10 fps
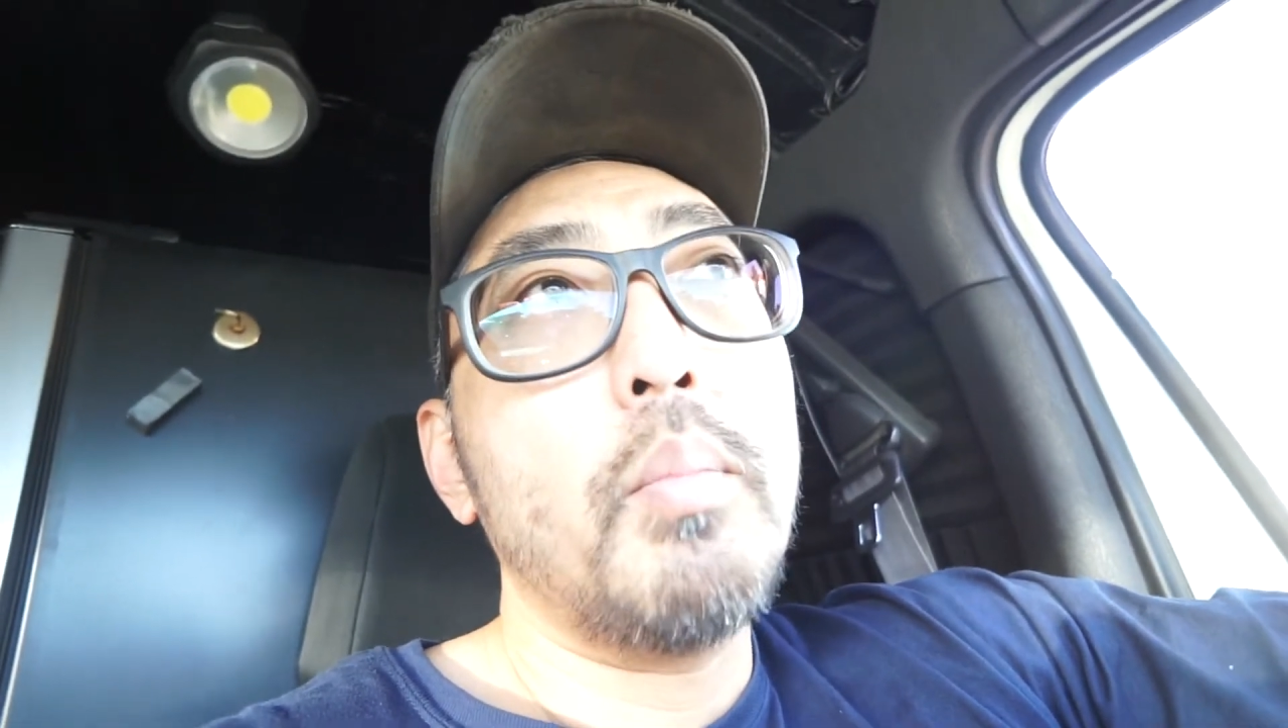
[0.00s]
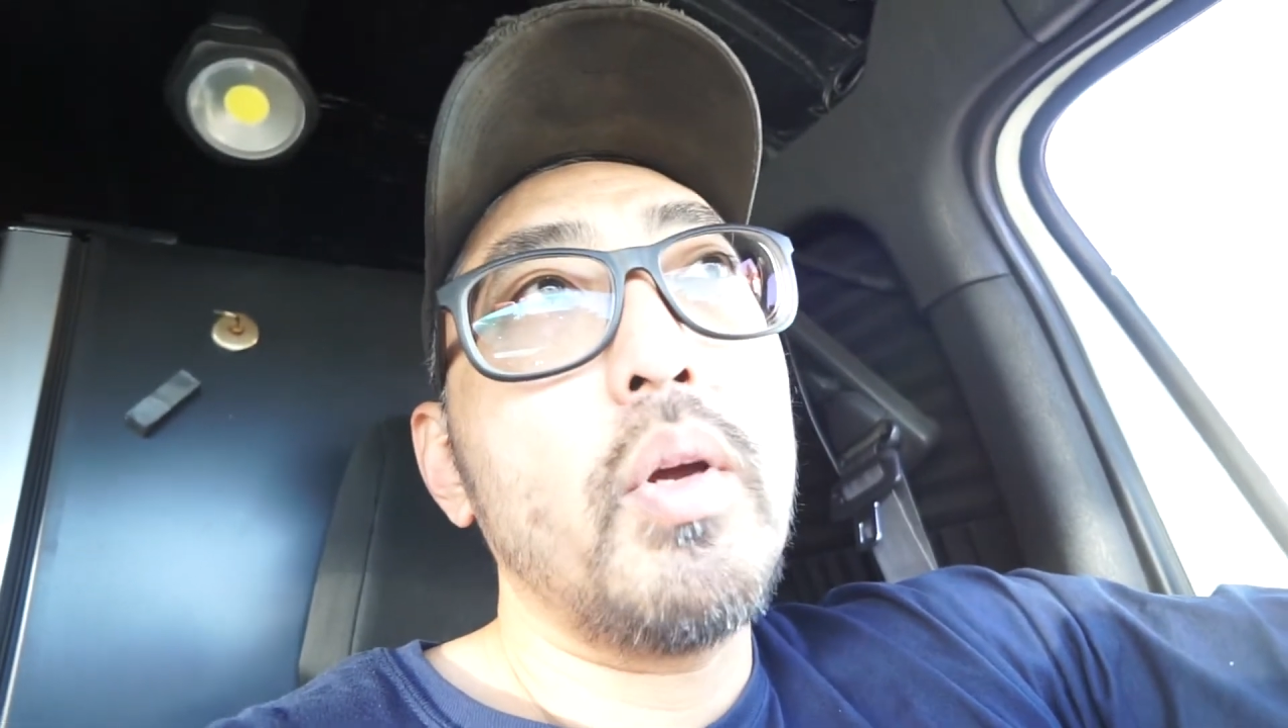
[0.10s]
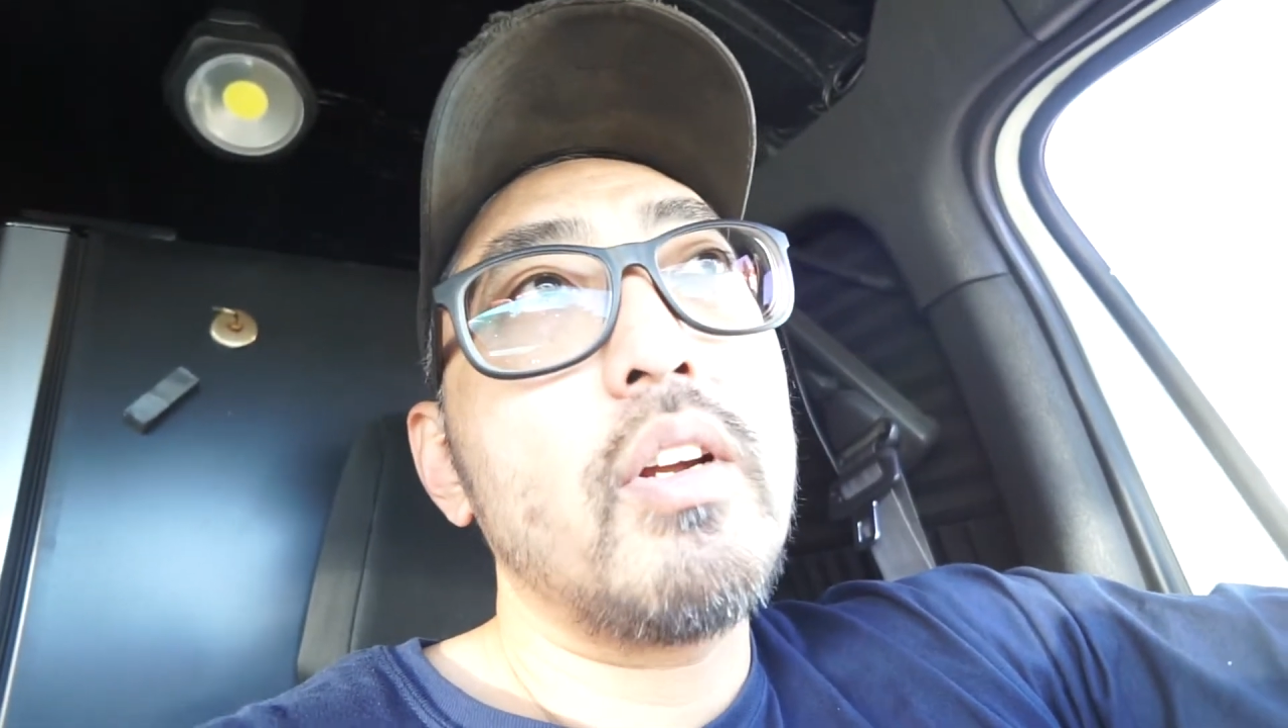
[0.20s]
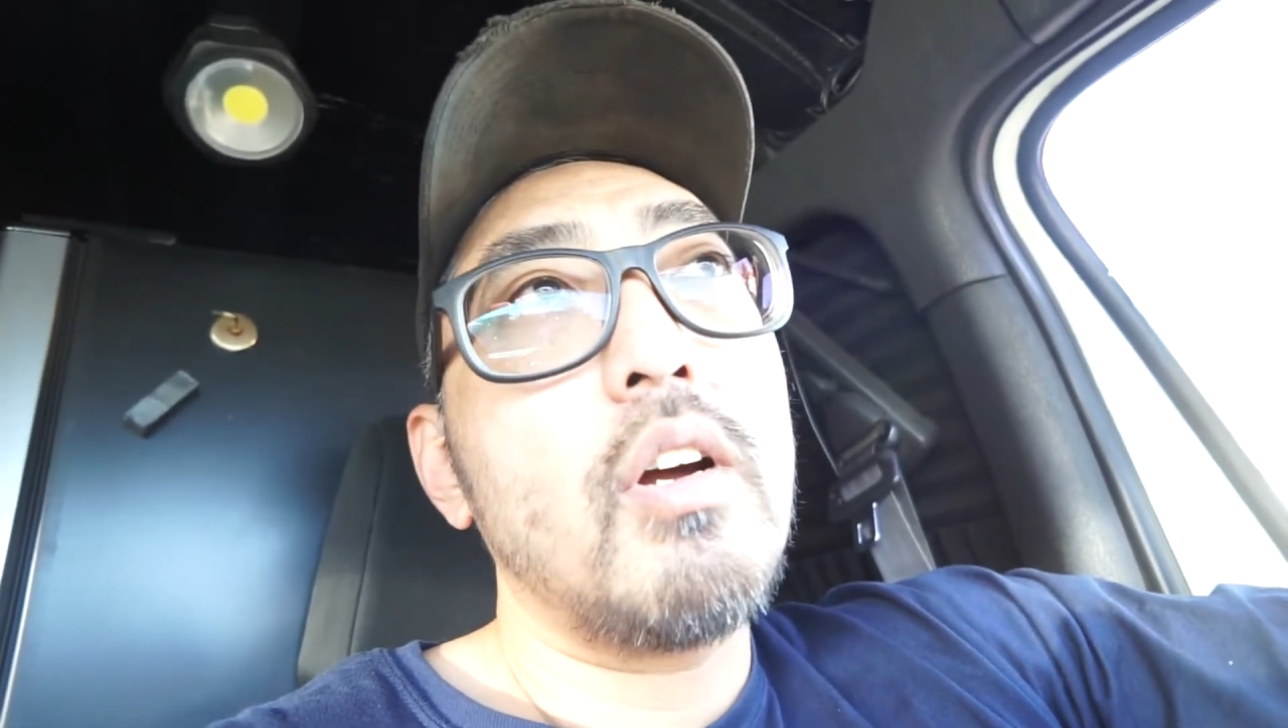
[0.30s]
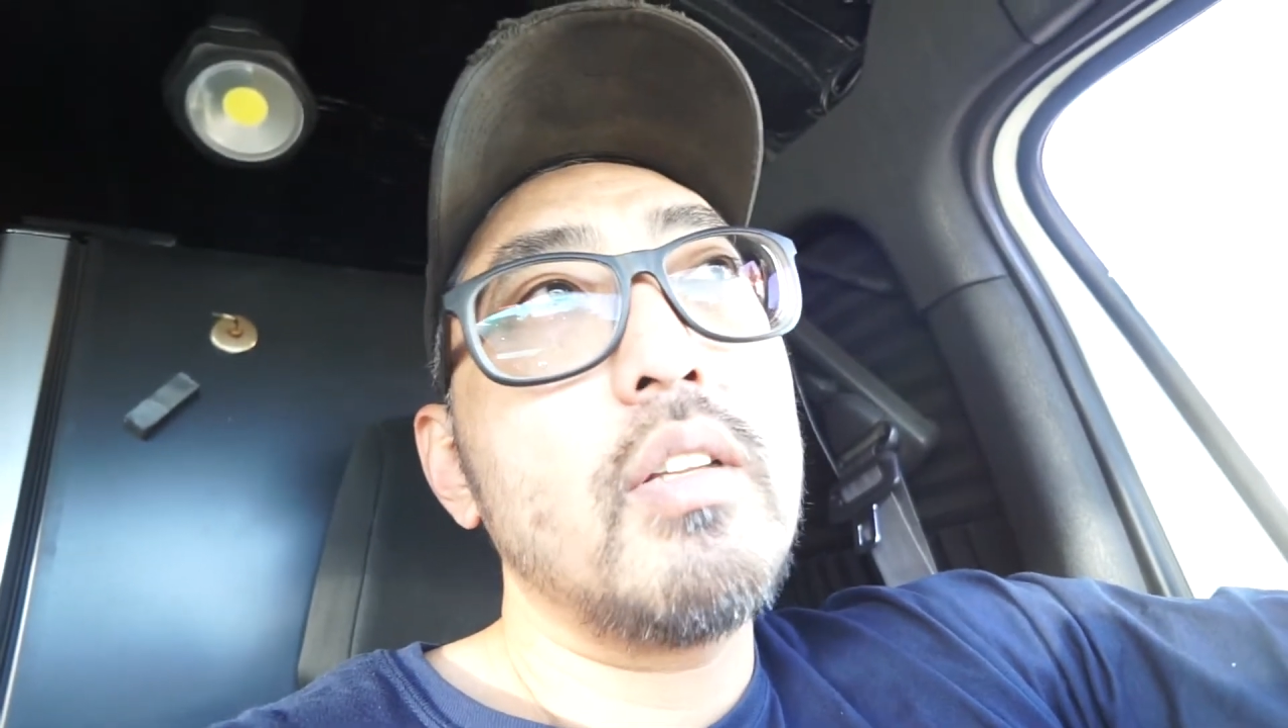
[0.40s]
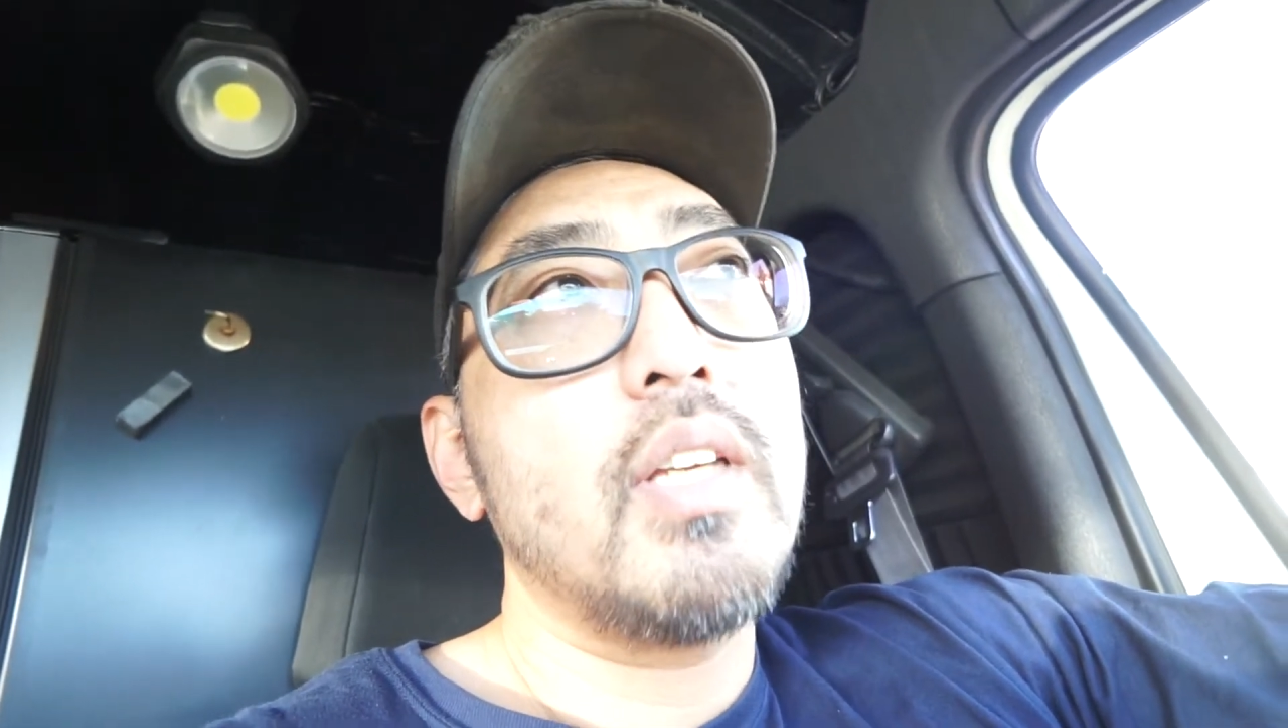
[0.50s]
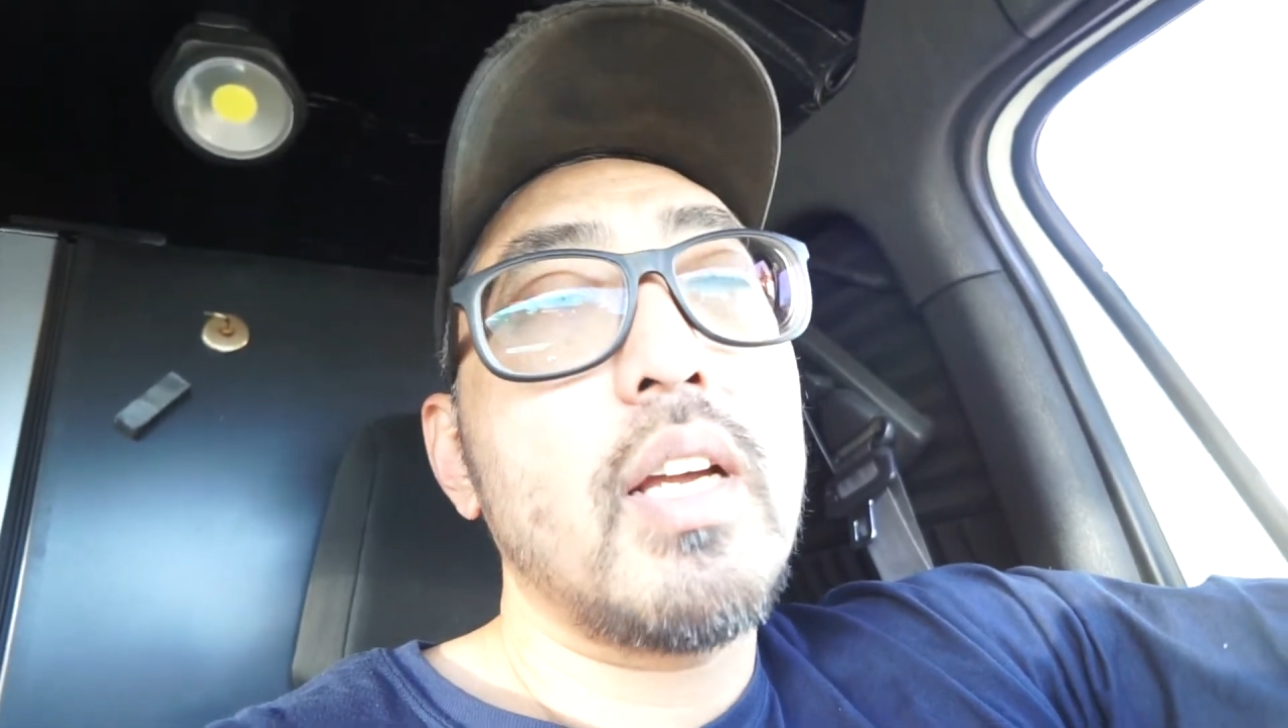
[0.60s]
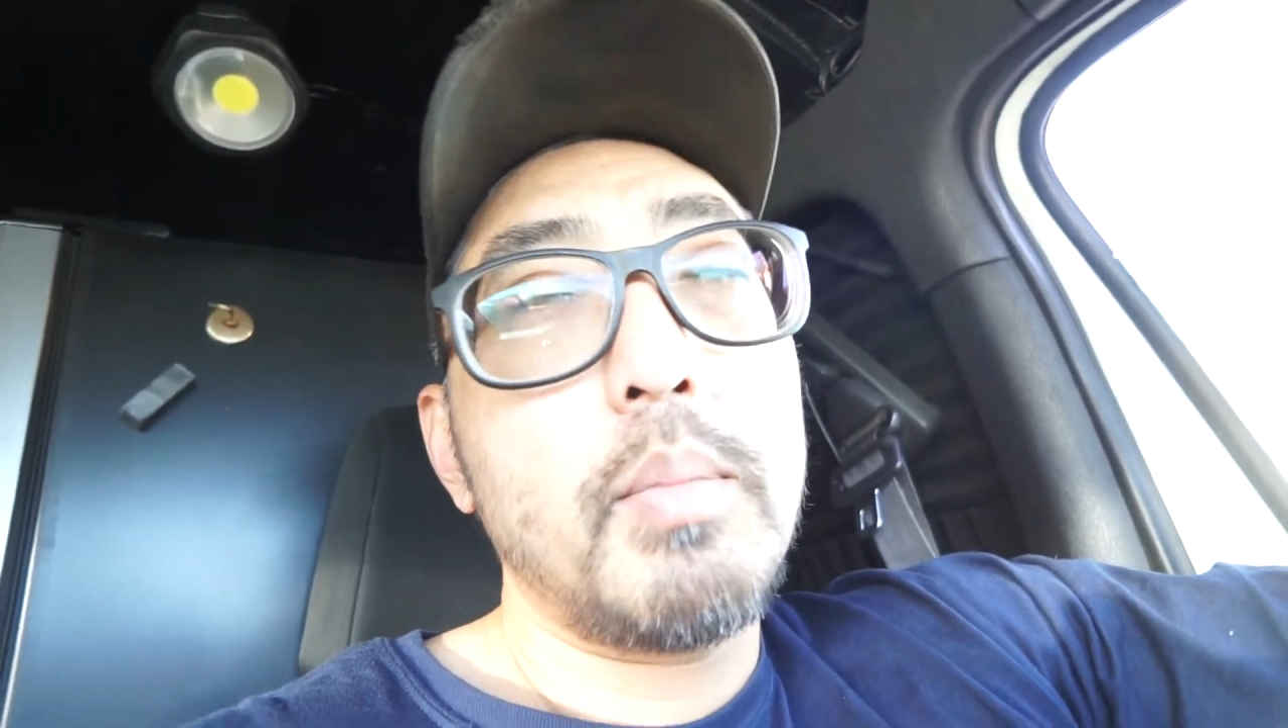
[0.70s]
point of contact,